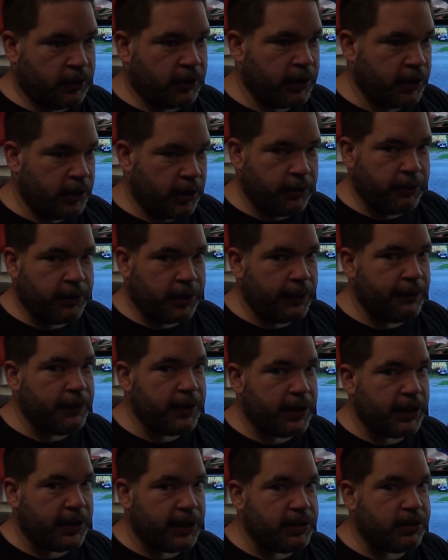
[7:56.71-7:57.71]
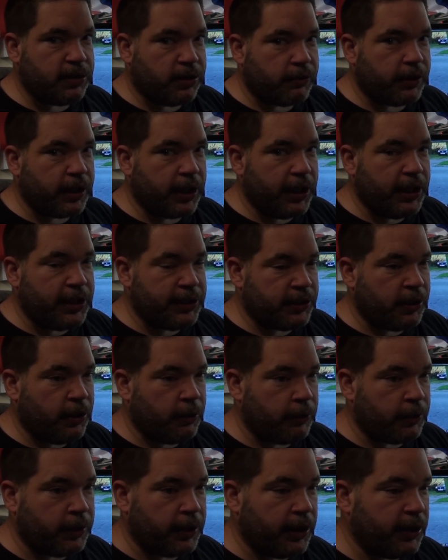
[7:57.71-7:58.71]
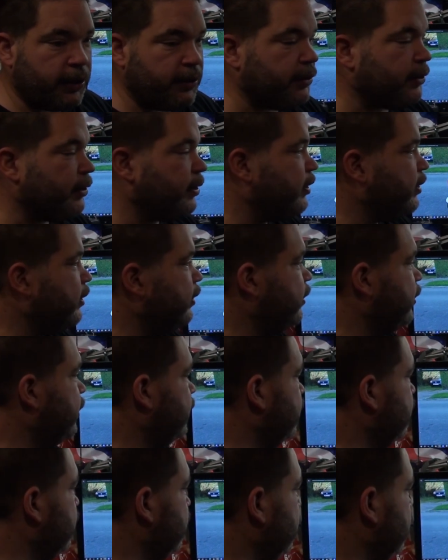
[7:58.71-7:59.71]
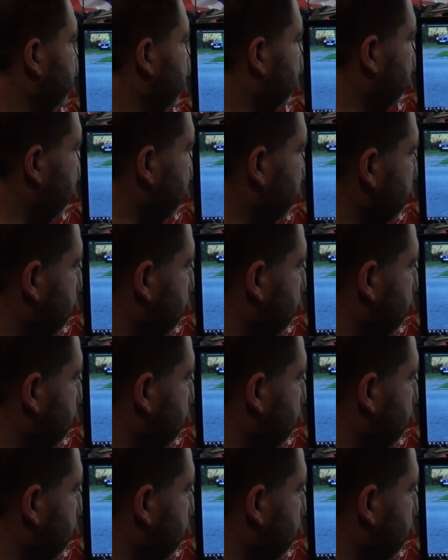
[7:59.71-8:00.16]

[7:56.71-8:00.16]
you know, given that it is three years old now, and